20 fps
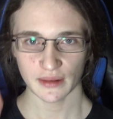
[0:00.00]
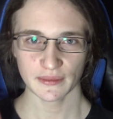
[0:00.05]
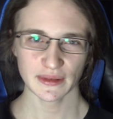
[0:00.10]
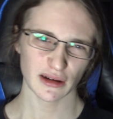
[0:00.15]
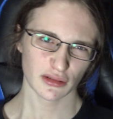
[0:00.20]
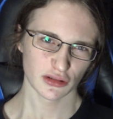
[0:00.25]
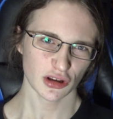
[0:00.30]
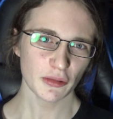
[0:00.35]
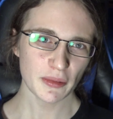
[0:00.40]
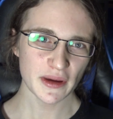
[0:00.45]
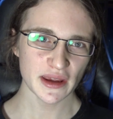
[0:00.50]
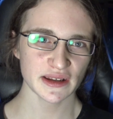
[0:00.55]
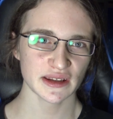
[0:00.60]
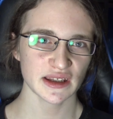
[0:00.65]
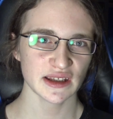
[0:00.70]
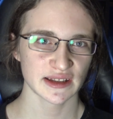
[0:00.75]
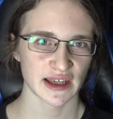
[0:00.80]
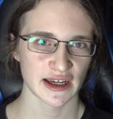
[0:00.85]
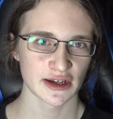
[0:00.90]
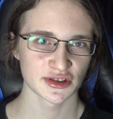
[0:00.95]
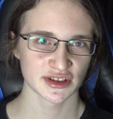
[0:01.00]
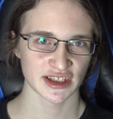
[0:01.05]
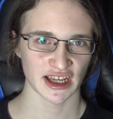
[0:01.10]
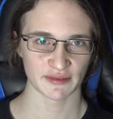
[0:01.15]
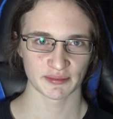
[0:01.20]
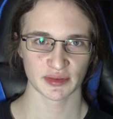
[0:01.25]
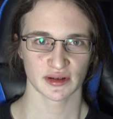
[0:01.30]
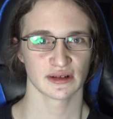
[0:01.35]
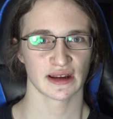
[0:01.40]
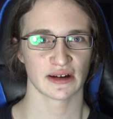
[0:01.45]
Now, nothing details
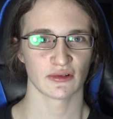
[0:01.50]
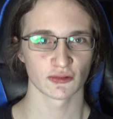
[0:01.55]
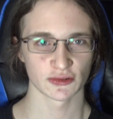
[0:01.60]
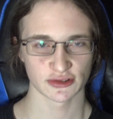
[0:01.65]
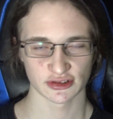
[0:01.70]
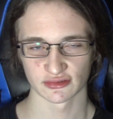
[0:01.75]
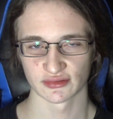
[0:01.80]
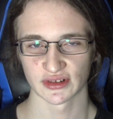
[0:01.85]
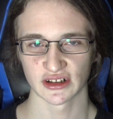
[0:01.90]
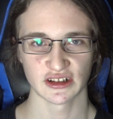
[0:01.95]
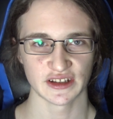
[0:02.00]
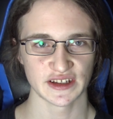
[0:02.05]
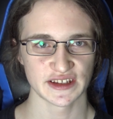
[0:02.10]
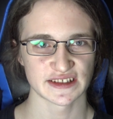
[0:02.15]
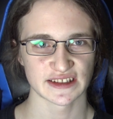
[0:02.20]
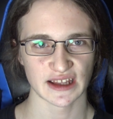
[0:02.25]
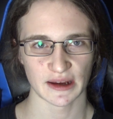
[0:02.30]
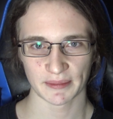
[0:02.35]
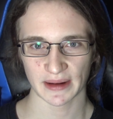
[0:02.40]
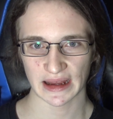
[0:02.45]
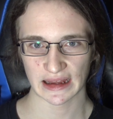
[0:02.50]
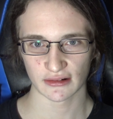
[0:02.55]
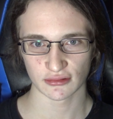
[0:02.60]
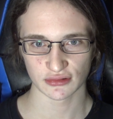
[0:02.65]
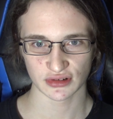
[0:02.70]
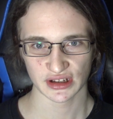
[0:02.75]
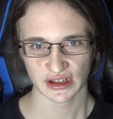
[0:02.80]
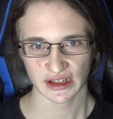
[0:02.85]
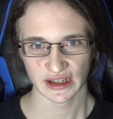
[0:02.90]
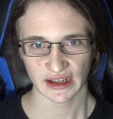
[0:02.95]
have been also released
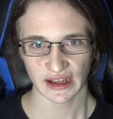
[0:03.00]
about